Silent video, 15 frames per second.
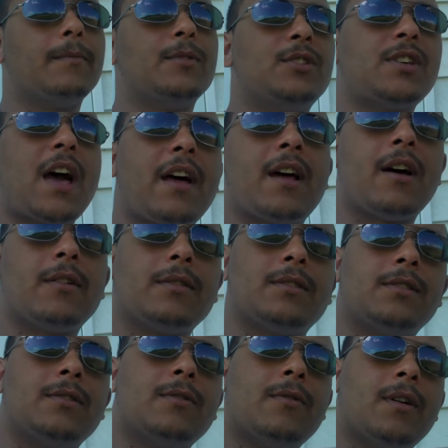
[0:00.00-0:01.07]
Shout out
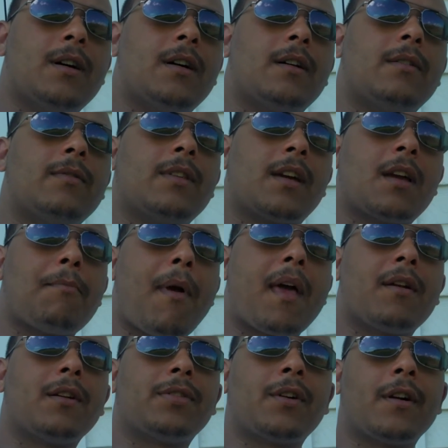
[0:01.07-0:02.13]
to the
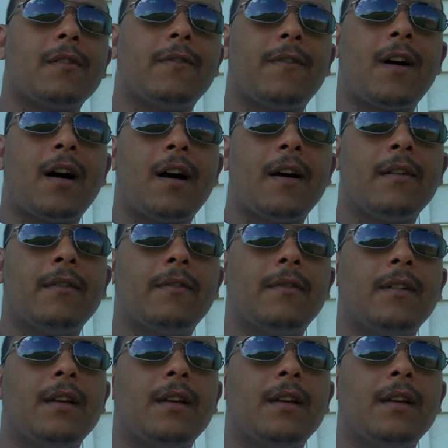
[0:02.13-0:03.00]
Commander35.